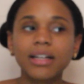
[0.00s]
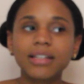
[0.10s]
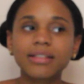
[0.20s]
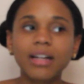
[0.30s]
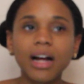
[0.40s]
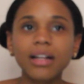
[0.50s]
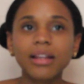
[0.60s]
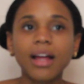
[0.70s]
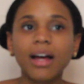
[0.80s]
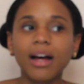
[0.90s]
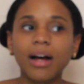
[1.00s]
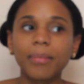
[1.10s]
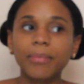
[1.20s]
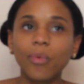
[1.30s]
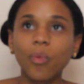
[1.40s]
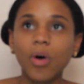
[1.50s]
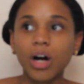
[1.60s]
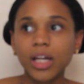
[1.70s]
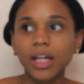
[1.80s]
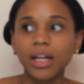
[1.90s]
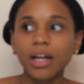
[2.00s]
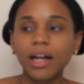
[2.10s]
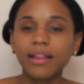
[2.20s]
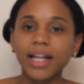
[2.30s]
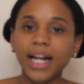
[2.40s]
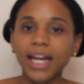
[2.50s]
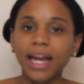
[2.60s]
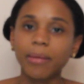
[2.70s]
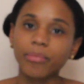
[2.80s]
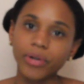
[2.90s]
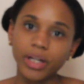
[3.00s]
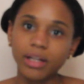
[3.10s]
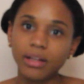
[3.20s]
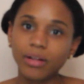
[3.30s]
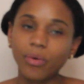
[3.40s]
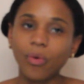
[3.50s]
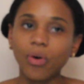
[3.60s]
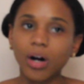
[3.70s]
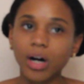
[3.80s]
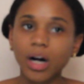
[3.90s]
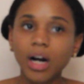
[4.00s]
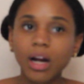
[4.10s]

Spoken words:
it's not that I'm walking and then I can't breathe, or